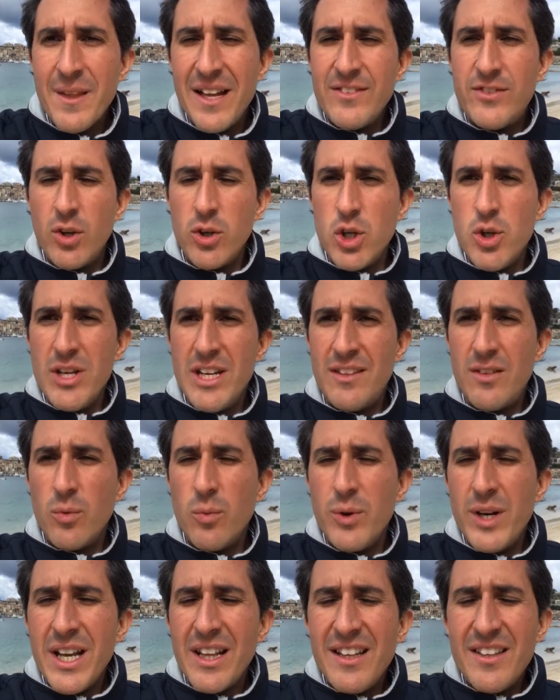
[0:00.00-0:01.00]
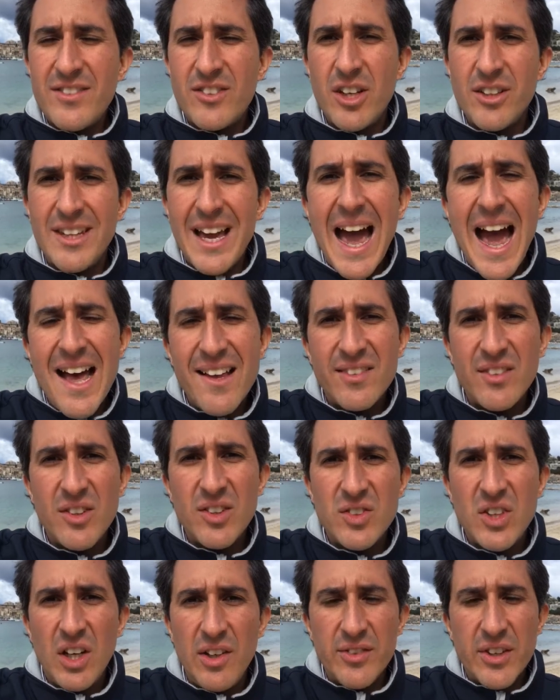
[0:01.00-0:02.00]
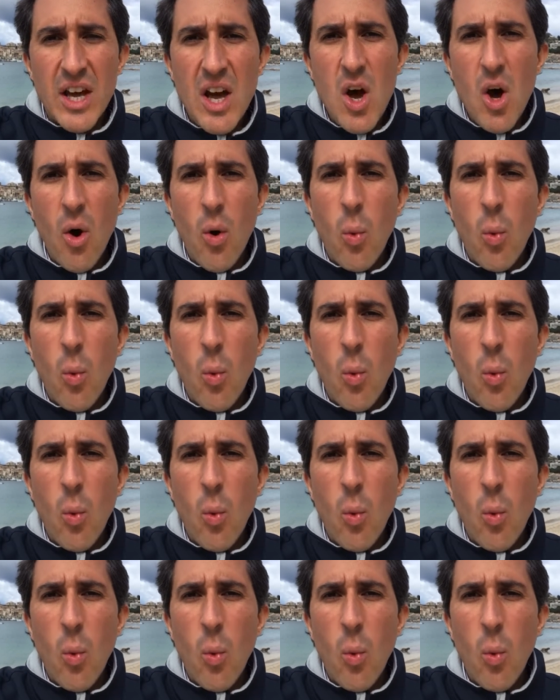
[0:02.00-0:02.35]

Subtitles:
and so you need to really start to ask yourselves,